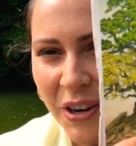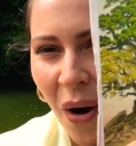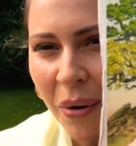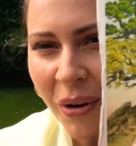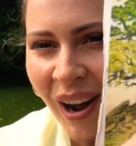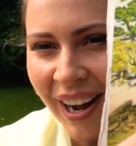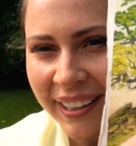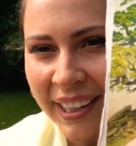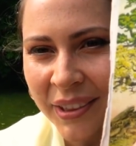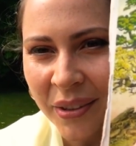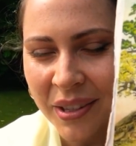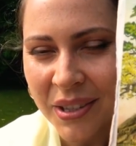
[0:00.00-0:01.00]
don't know how to
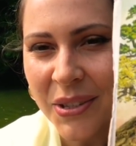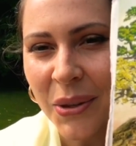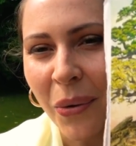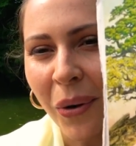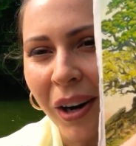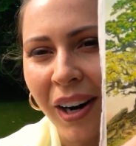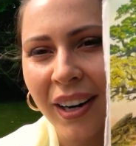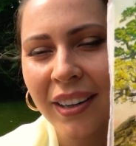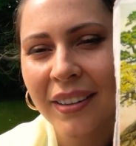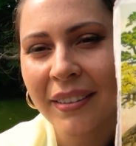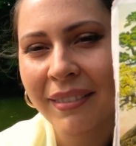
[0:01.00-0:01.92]
get through this door.